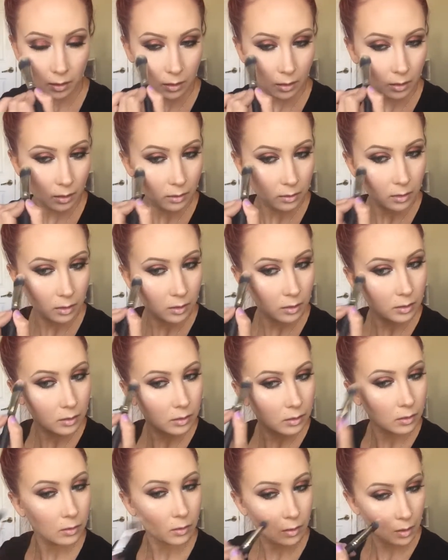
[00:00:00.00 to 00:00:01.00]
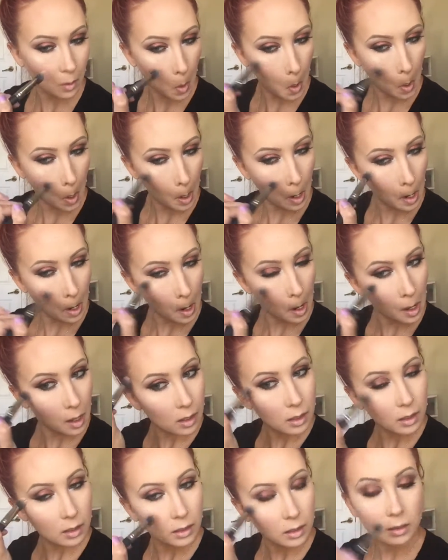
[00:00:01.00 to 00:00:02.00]
Moonstone Highlighter by
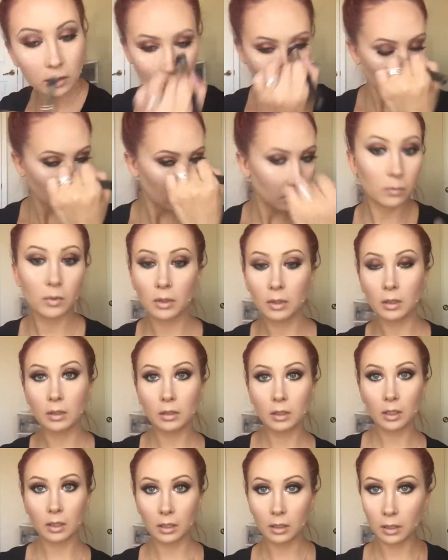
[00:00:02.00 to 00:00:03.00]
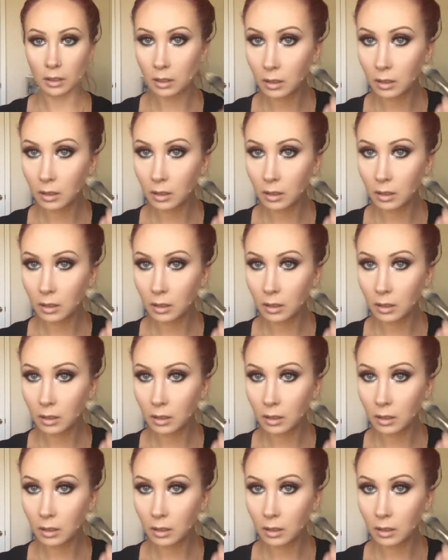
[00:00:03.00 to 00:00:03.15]
Becca. It is my absolute favorite.